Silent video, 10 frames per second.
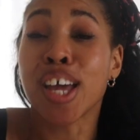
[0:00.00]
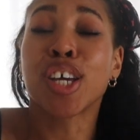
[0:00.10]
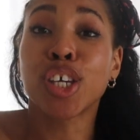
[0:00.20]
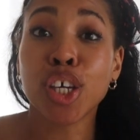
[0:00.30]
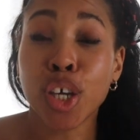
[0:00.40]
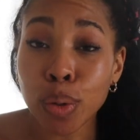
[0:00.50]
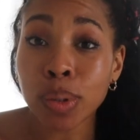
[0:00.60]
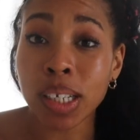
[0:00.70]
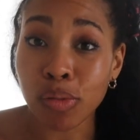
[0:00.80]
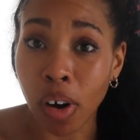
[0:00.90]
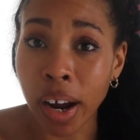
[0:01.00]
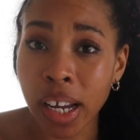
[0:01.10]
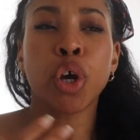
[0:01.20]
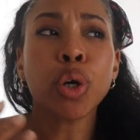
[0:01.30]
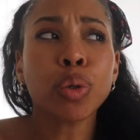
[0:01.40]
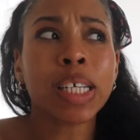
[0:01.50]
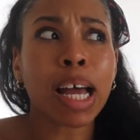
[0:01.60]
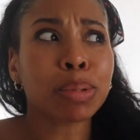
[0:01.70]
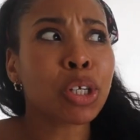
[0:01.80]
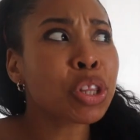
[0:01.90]
you use it, right? Who
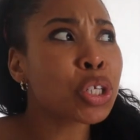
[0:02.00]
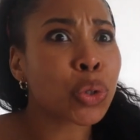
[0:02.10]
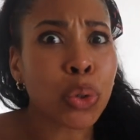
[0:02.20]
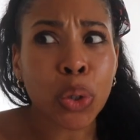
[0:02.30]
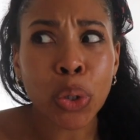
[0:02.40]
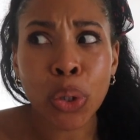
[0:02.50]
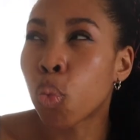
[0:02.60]
taps on the door?